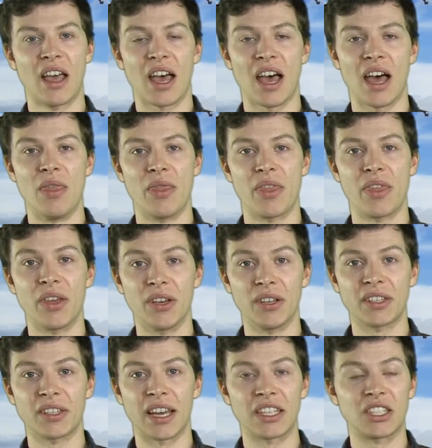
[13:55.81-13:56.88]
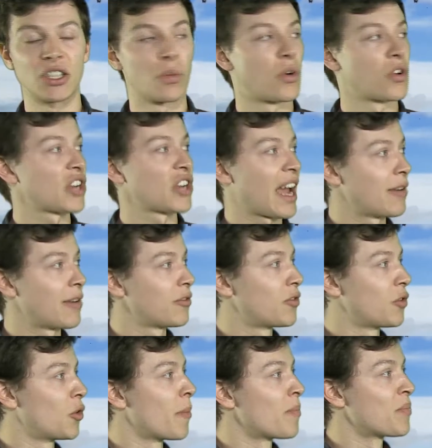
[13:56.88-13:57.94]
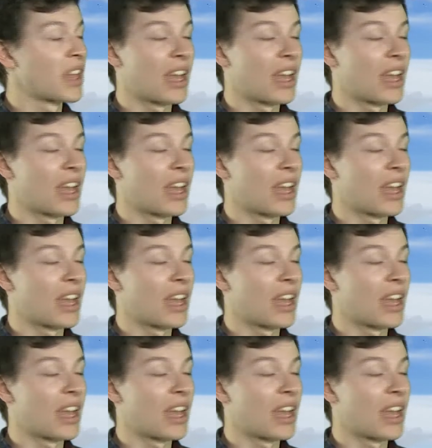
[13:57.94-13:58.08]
and Thursday to watch out for.